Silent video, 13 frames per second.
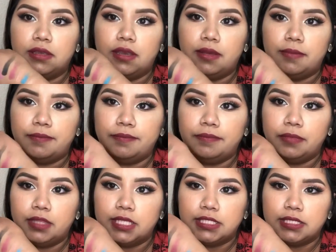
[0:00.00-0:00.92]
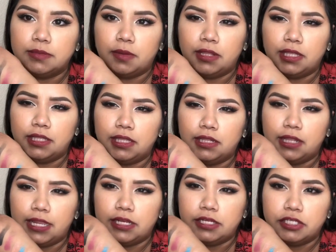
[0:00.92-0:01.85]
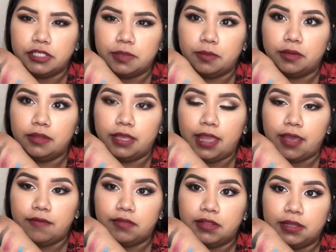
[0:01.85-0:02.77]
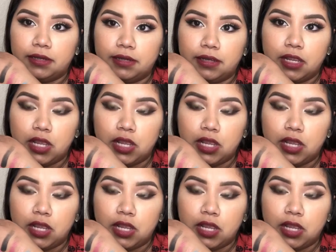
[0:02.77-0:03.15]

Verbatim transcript: Um, this is probably the lightest shimmer they have in there.